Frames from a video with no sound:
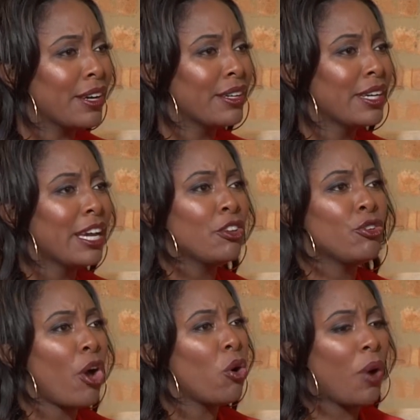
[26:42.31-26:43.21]
Yeah.
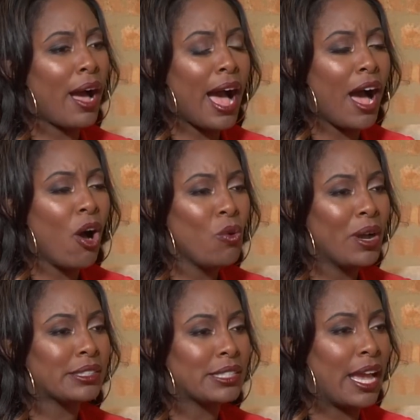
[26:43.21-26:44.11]
You know, I
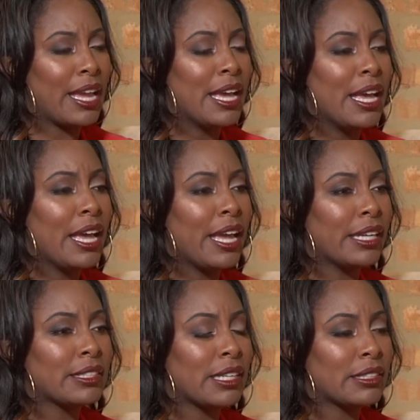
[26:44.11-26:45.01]
always say,
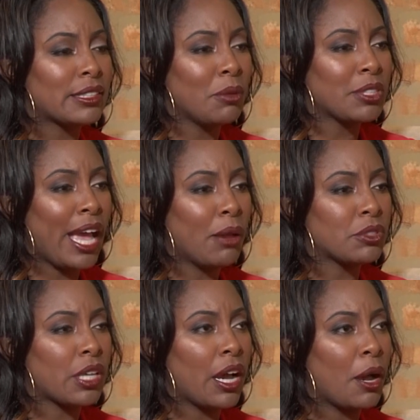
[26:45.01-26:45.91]
it's
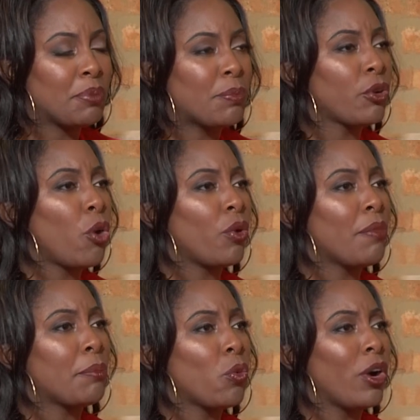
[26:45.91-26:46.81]
sometimes people don't
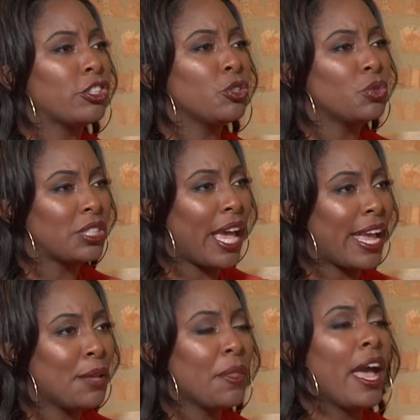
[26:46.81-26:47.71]
remember what you
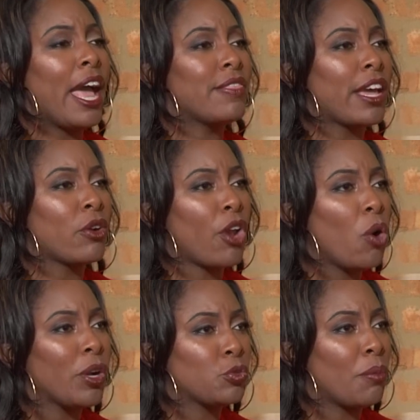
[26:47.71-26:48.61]
say, and they don't
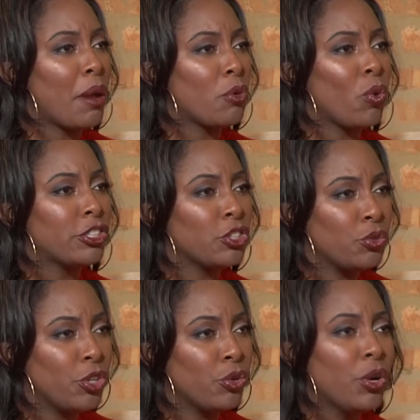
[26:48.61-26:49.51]
always remember what
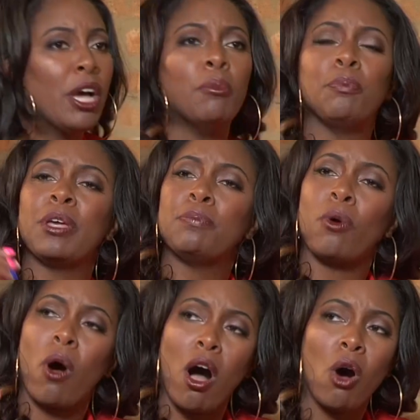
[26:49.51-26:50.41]
you do, but
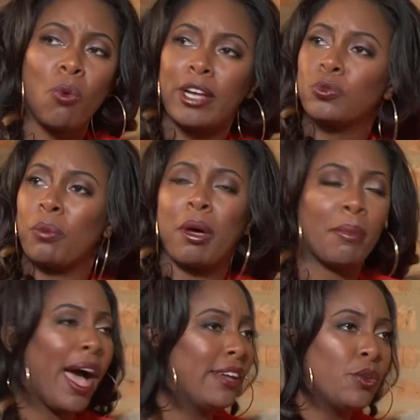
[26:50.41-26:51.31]
people always
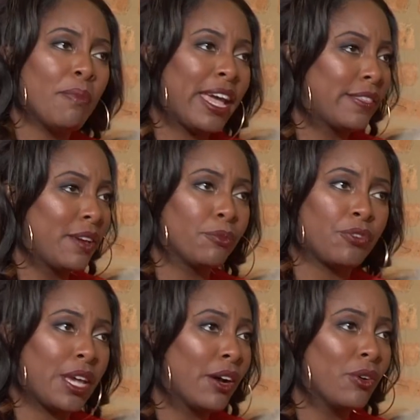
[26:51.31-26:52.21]
remember how you make them feel.